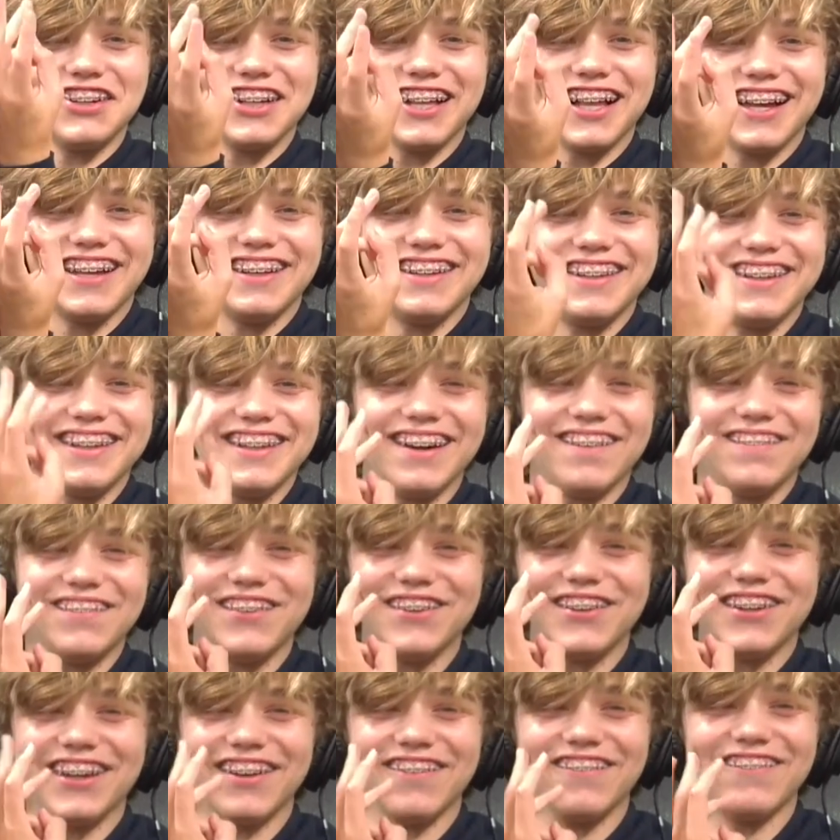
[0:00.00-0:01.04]
idea, I'm
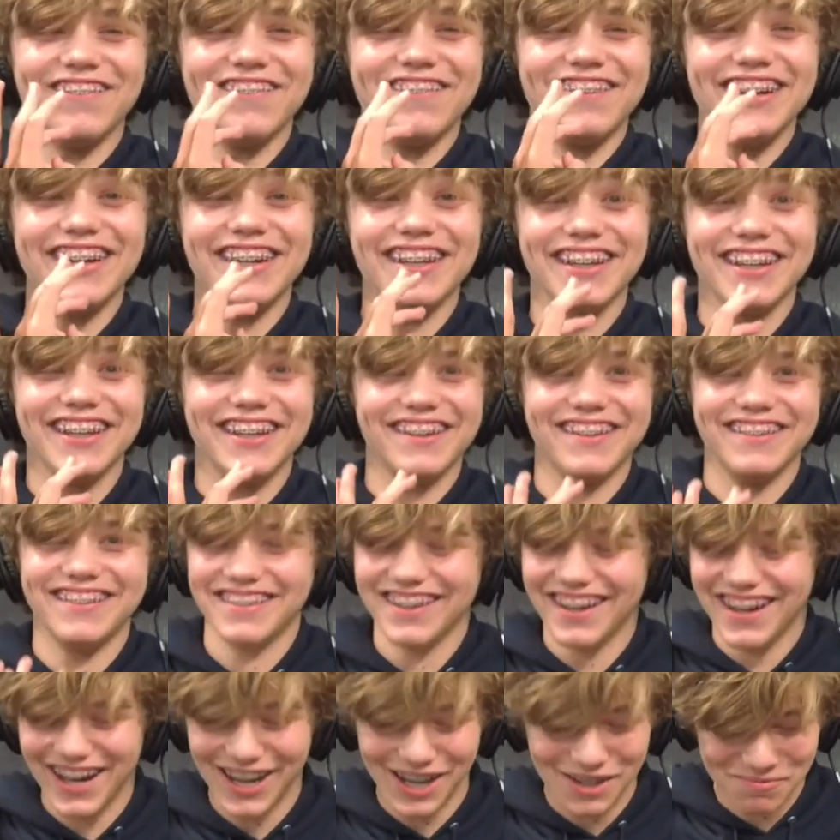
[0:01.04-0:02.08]
doing a really good
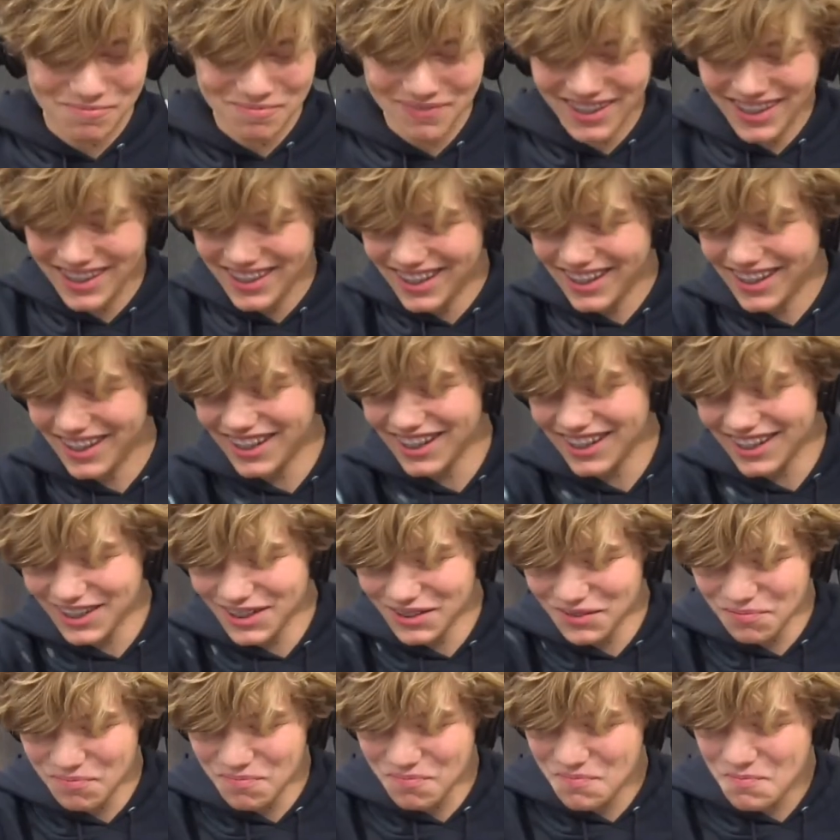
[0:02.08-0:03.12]
job. Mm-hmm.
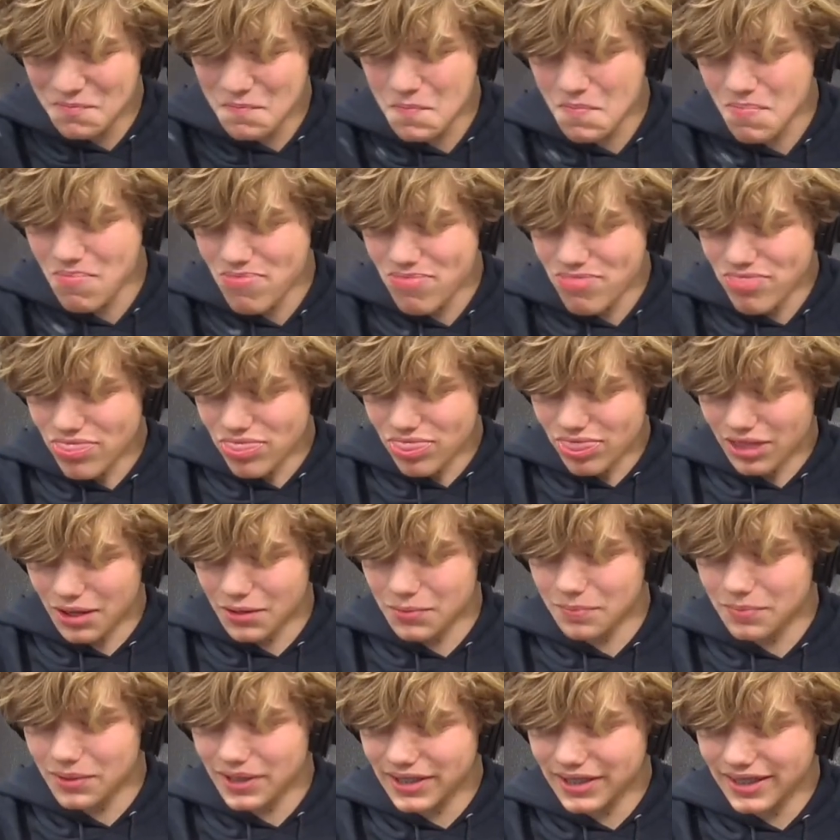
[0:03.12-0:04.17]
Um,
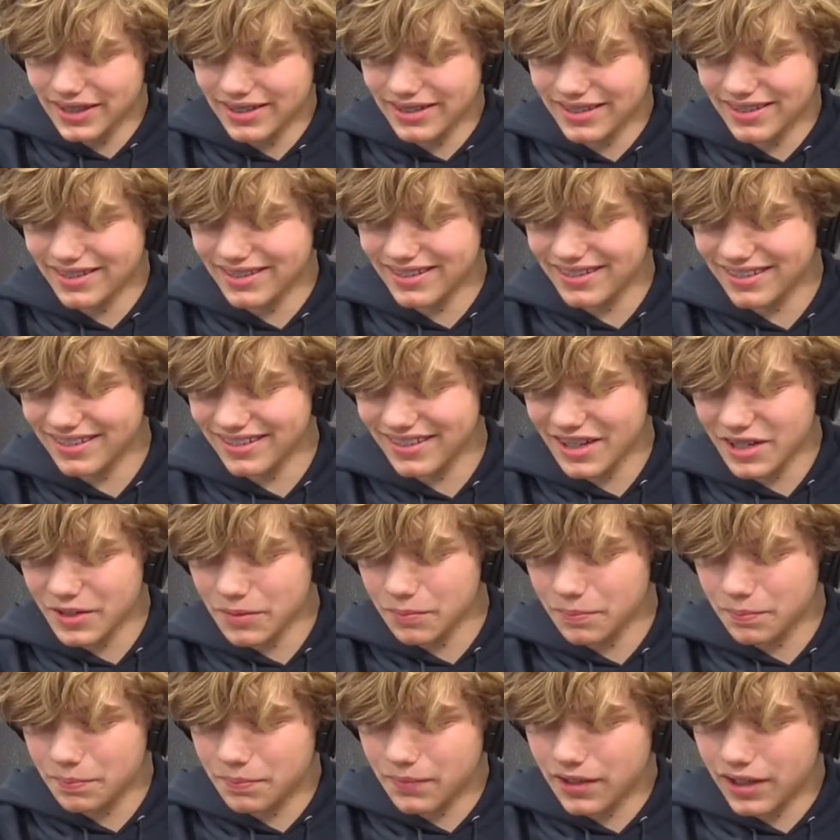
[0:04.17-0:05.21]
but
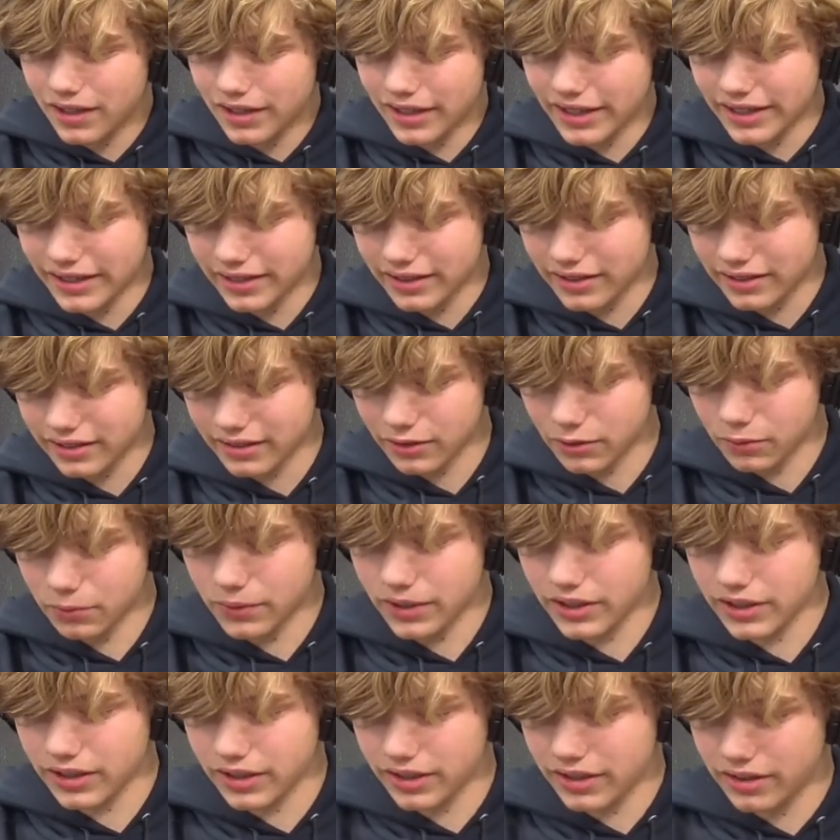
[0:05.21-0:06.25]
no, like
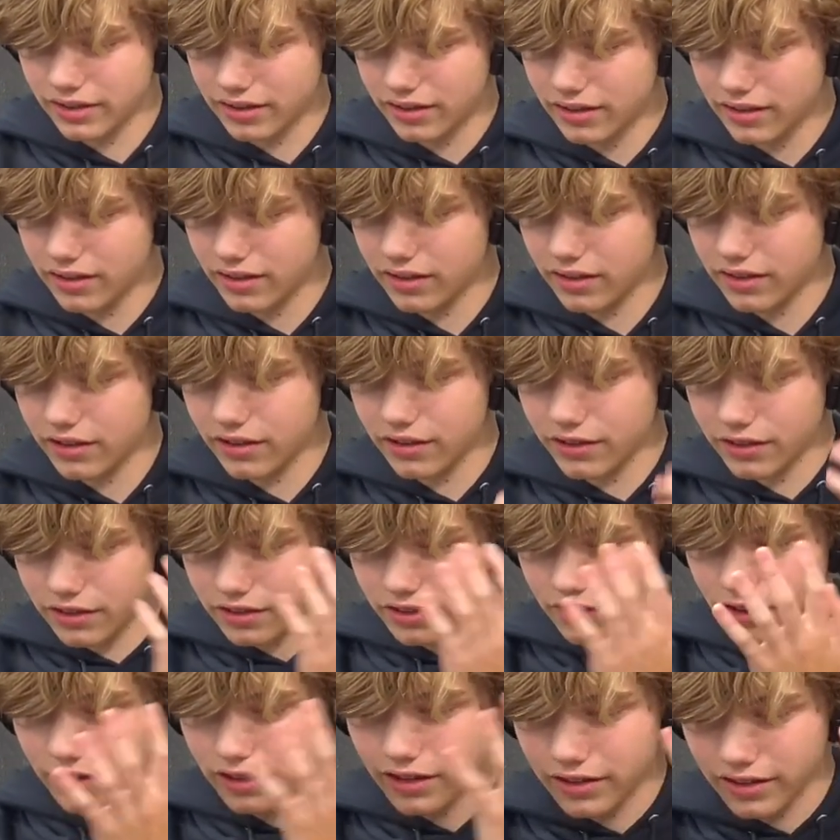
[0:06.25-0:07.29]
where
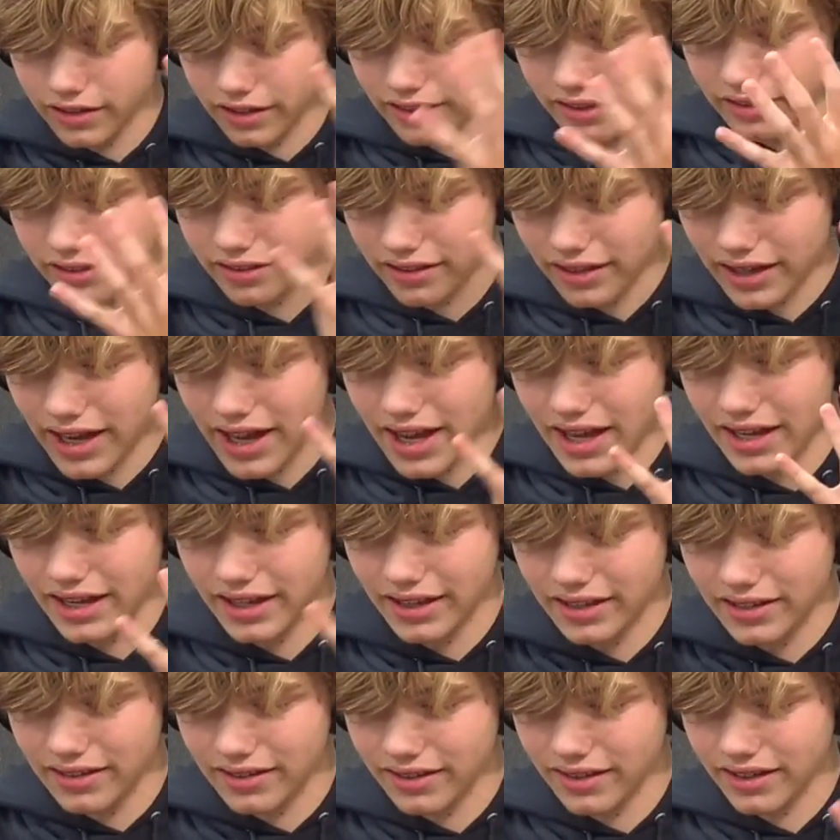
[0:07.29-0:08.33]
this guy,
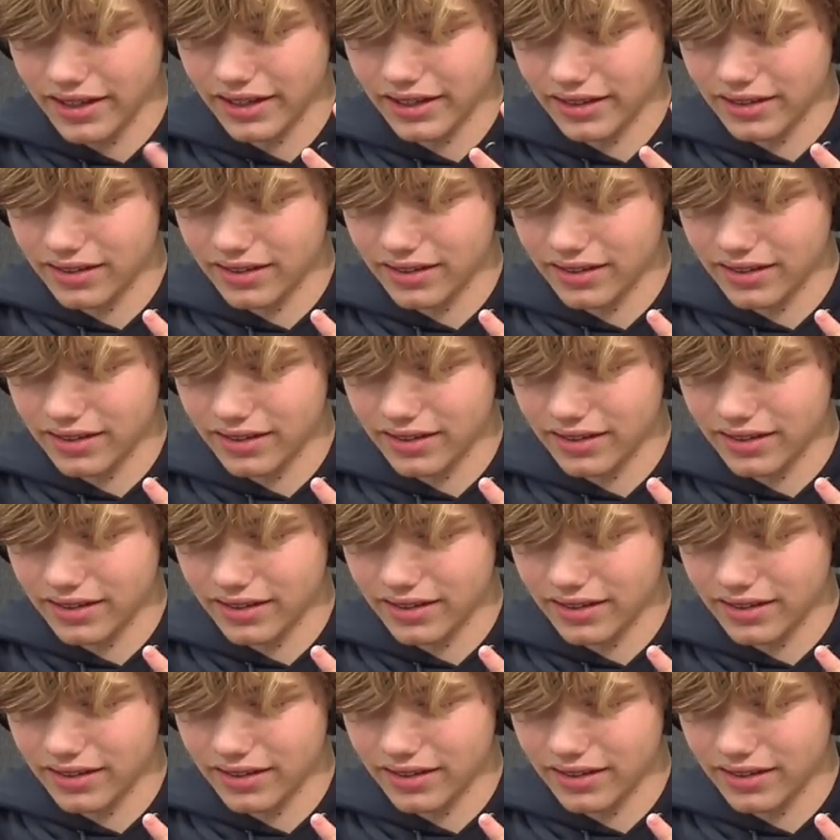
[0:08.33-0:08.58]
he's like